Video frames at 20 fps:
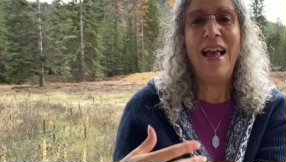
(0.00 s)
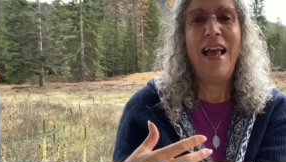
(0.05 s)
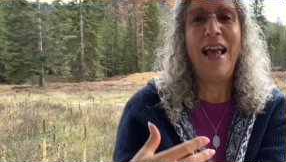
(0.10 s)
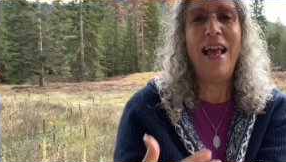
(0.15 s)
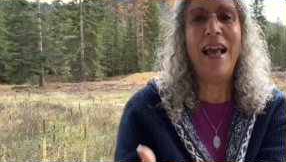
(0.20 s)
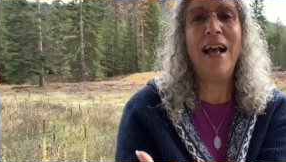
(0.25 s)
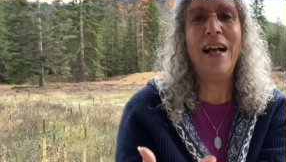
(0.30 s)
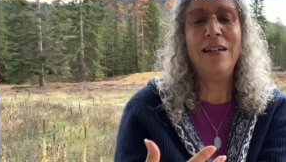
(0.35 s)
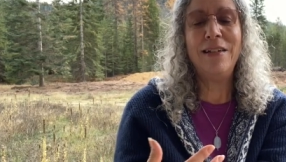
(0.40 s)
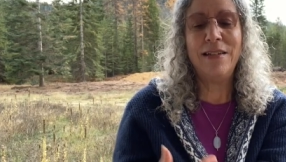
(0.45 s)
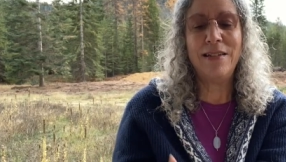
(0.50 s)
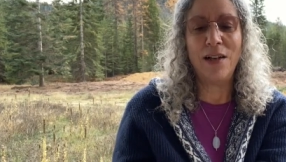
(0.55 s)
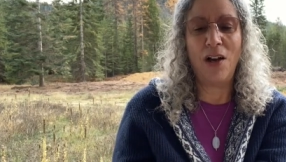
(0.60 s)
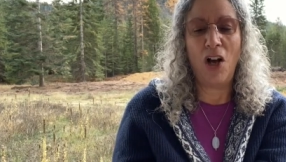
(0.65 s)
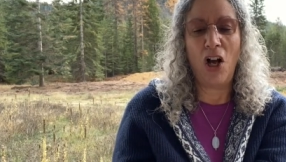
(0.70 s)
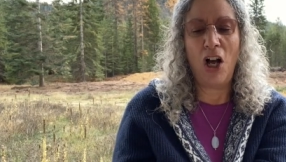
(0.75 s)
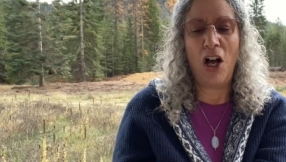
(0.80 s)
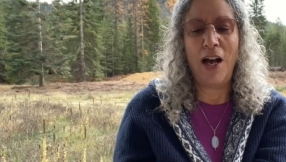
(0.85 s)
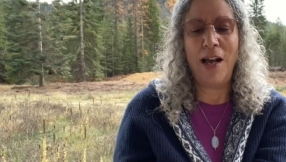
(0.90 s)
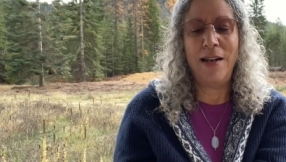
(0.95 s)

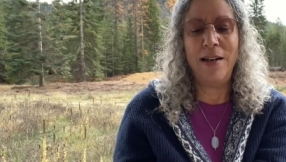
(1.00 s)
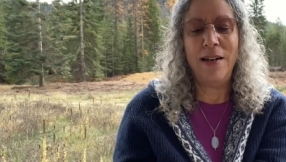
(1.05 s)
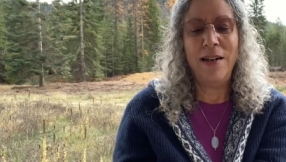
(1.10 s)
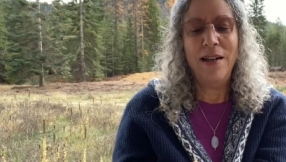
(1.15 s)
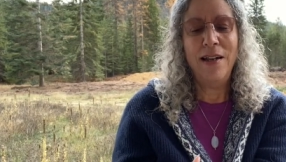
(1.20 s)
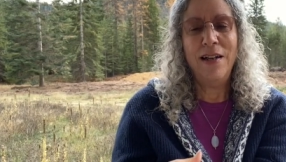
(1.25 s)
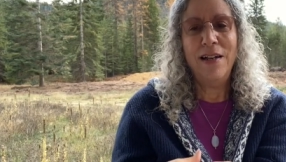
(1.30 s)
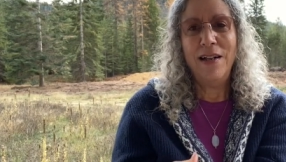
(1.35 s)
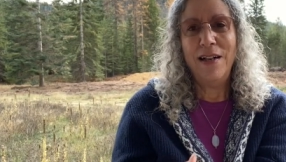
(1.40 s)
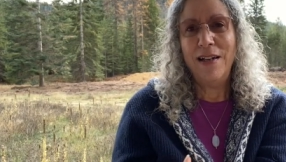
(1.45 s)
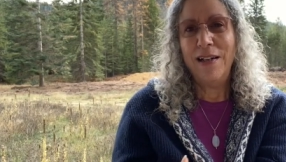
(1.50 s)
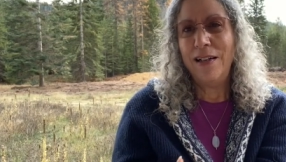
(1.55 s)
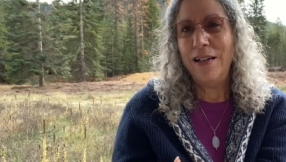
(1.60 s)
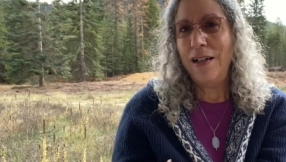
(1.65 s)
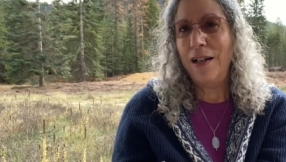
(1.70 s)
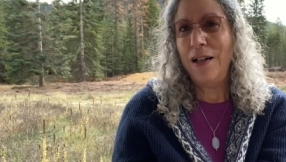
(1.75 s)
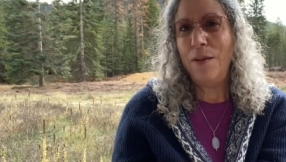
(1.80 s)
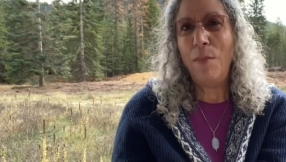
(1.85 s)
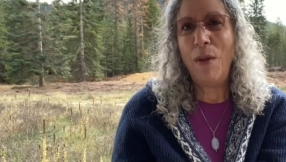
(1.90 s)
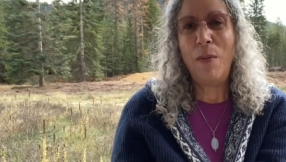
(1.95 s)
hands-on,
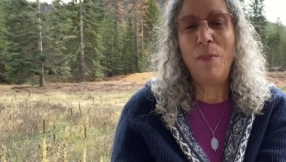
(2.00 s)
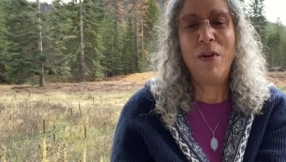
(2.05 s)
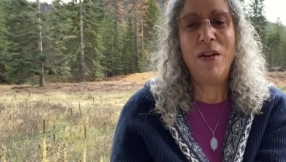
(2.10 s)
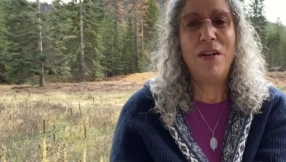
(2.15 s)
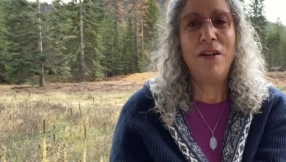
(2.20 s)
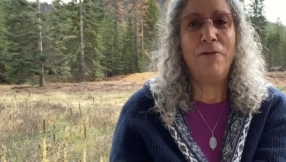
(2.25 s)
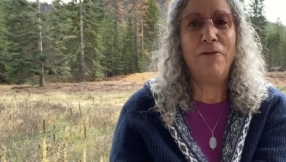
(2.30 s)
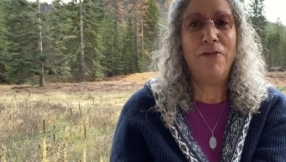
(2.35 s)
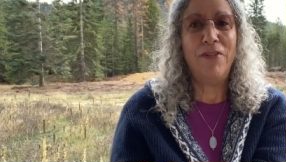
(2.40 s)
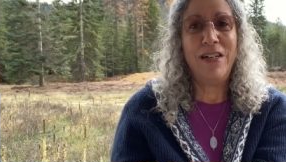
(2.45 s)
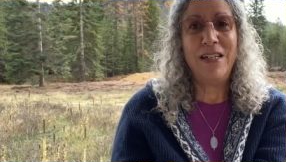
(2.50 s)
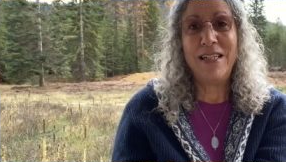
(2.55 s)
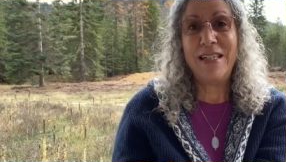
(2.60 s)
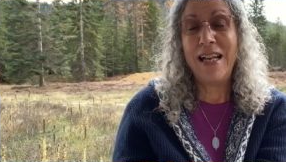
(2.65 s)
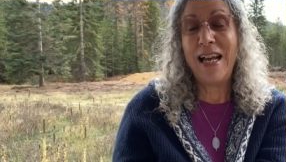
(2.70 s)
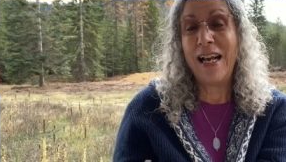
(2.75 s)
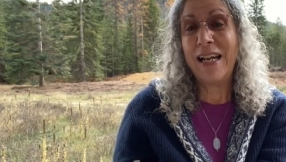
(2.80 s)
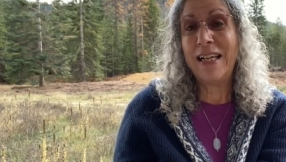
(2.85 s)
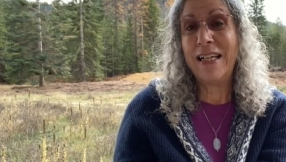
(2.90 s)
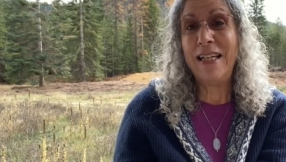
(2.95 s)
maybe a different
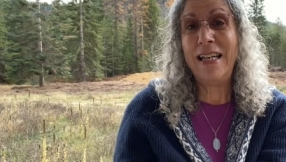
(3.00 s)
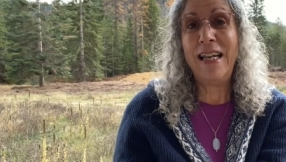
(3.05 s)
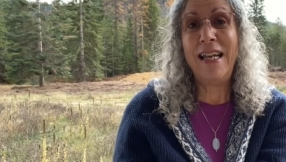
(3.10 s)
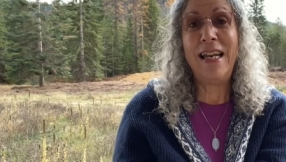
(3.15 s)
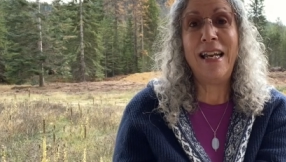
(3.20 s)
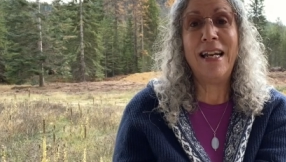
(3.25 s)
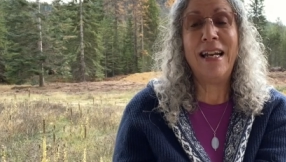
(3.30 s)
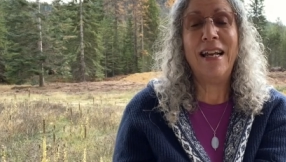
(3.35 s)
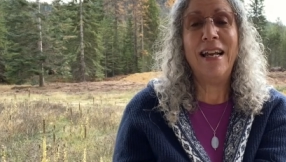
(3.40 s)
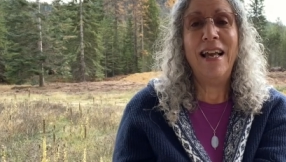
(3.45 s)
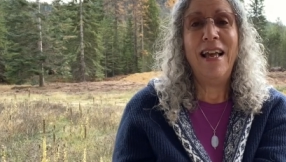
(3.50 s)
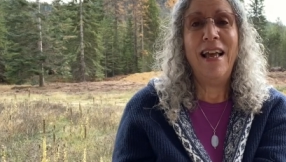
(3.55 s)
technique.